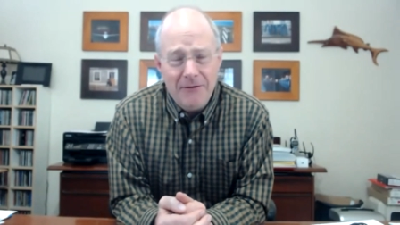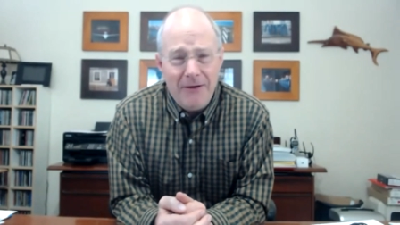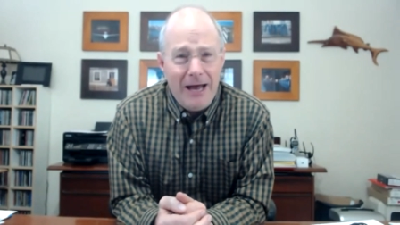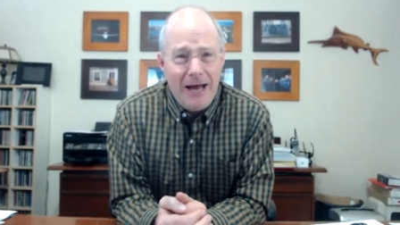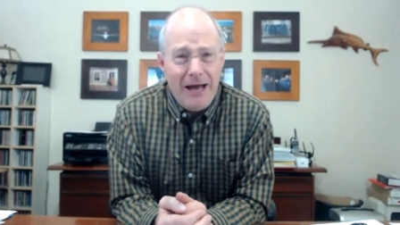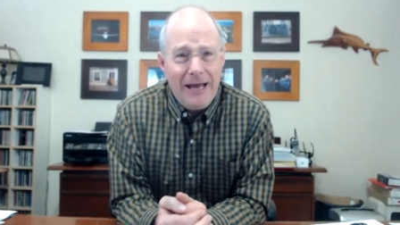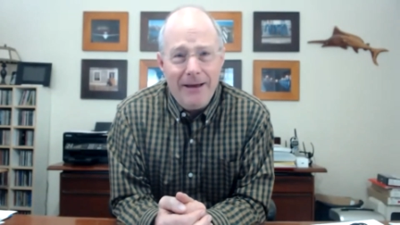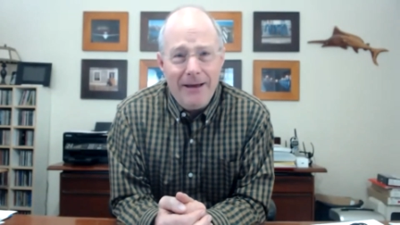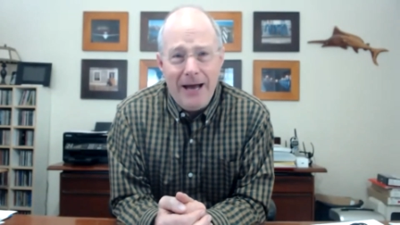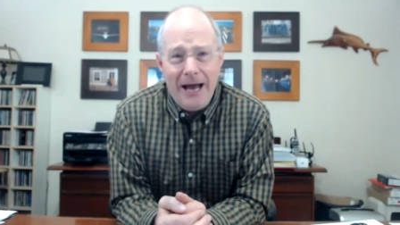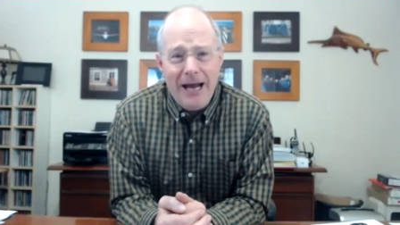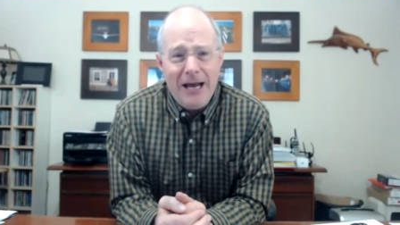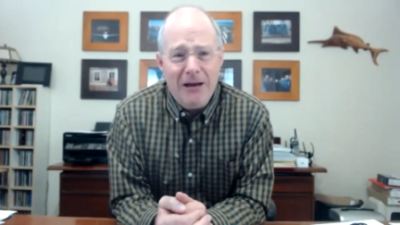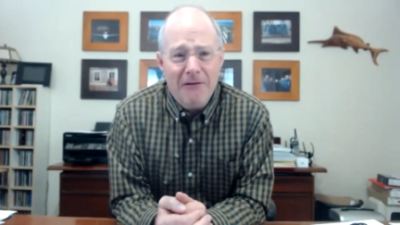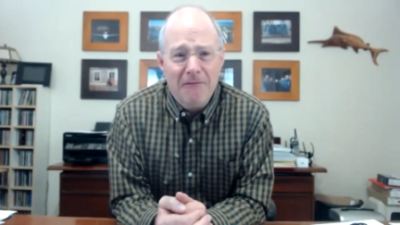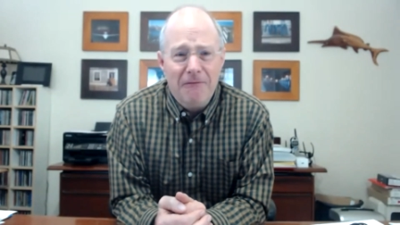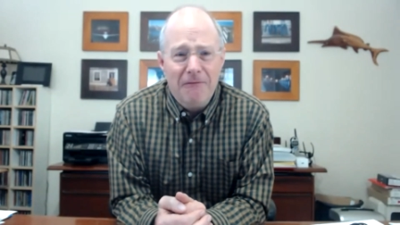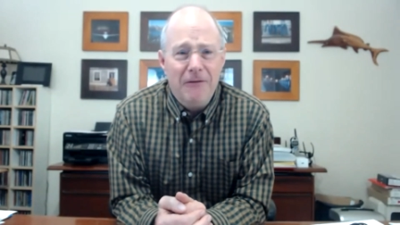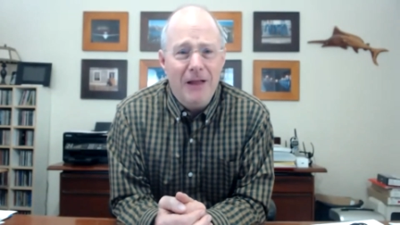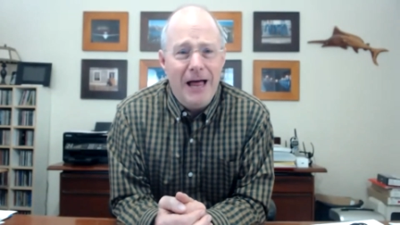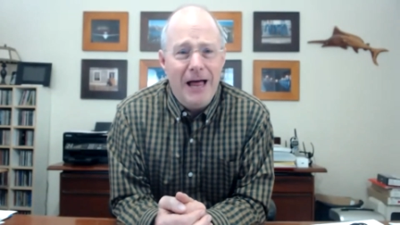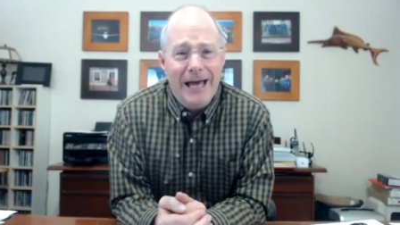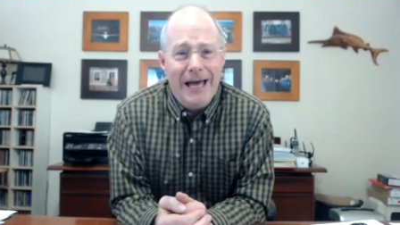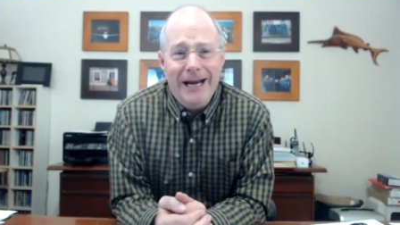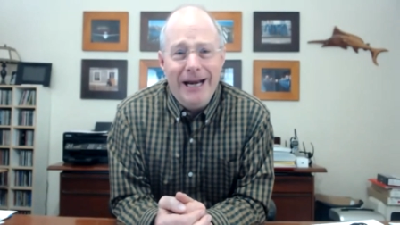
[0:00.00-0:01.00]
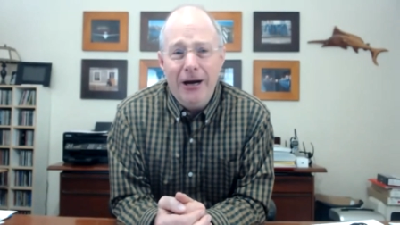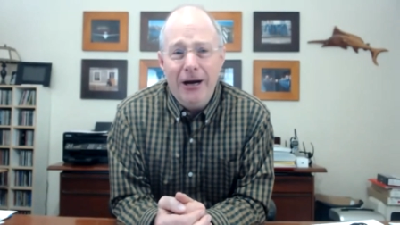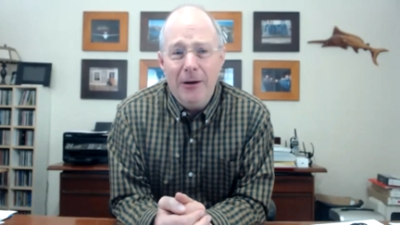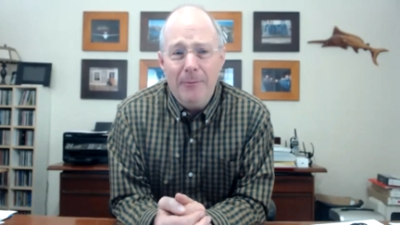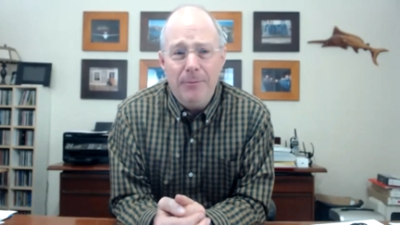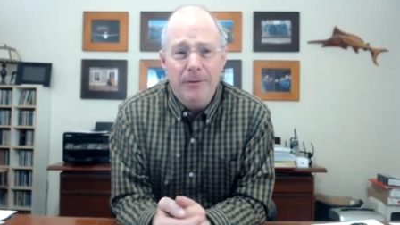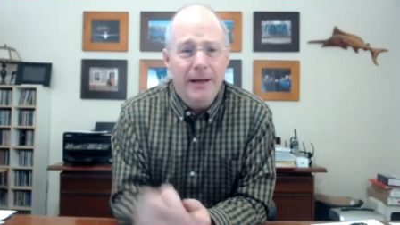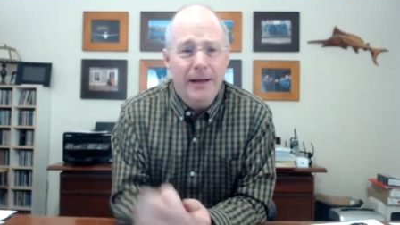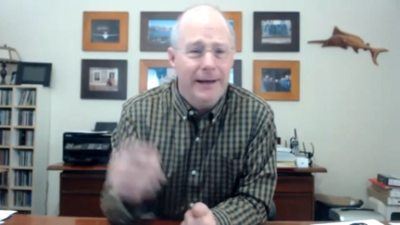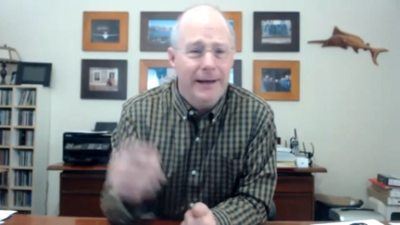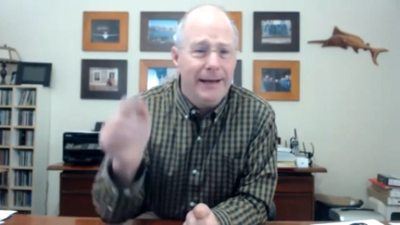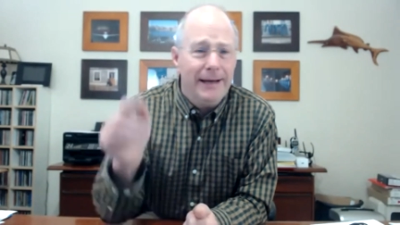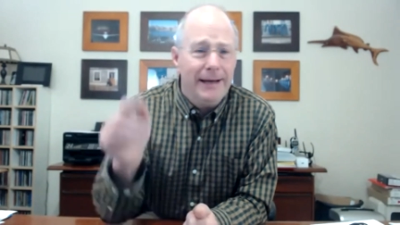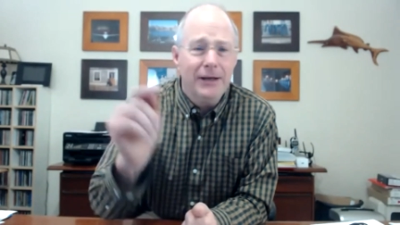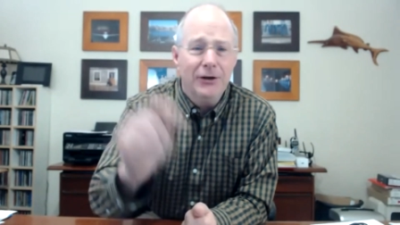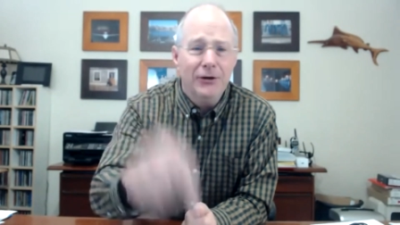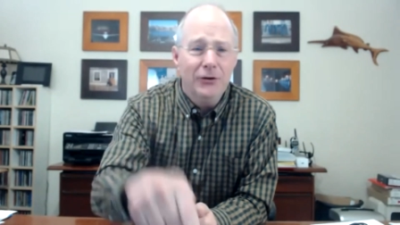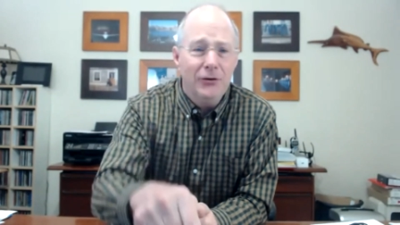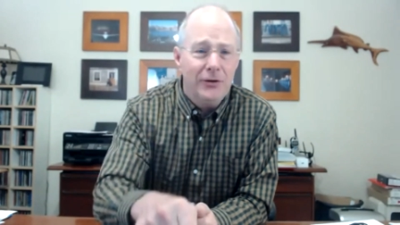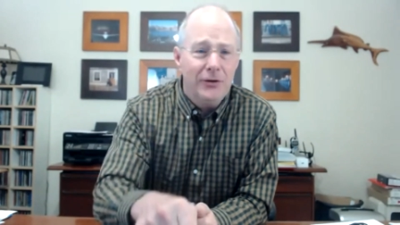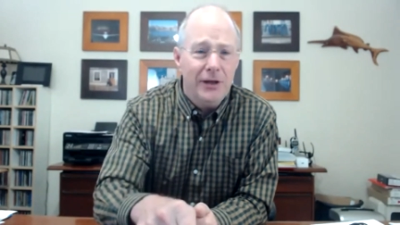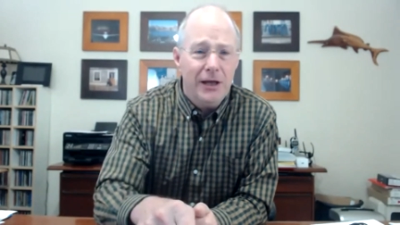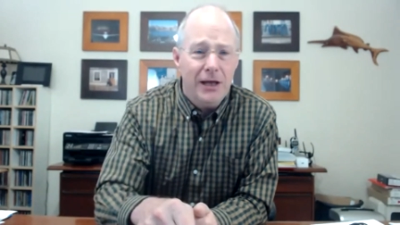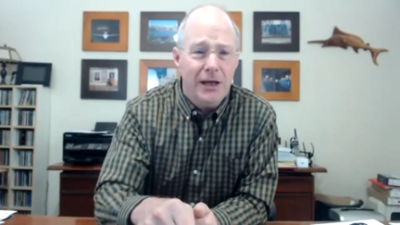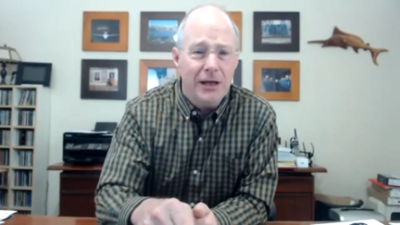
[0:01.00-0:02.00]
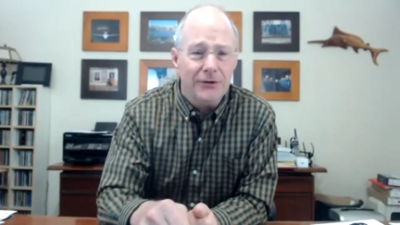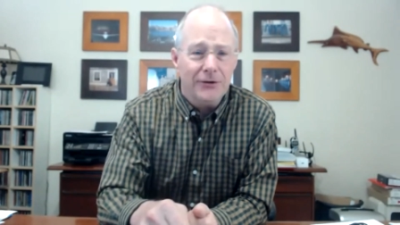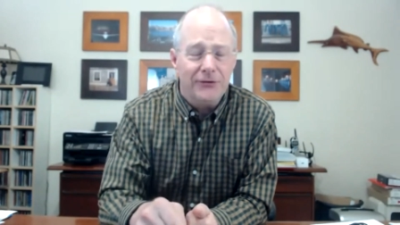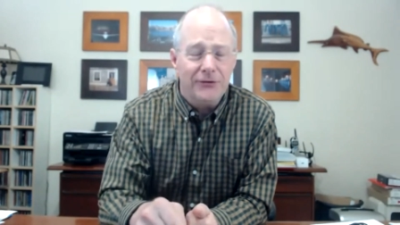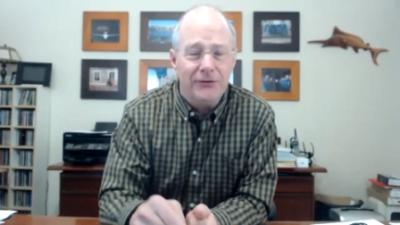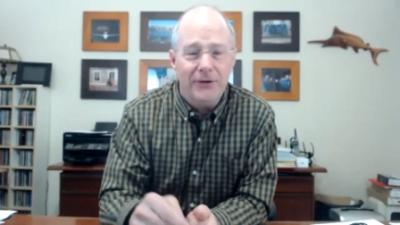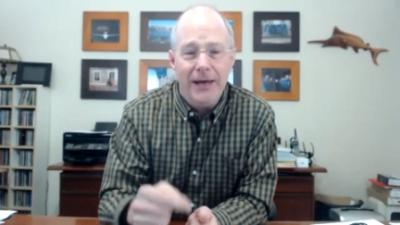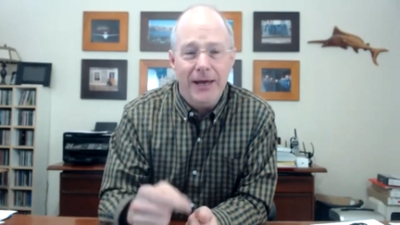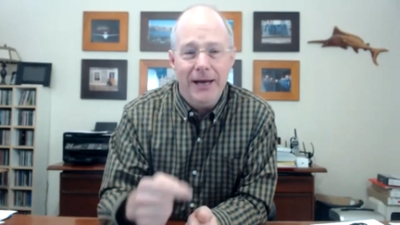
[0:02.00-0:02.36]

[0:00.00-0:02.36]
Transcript: I, I can fly an airplane. I can do this.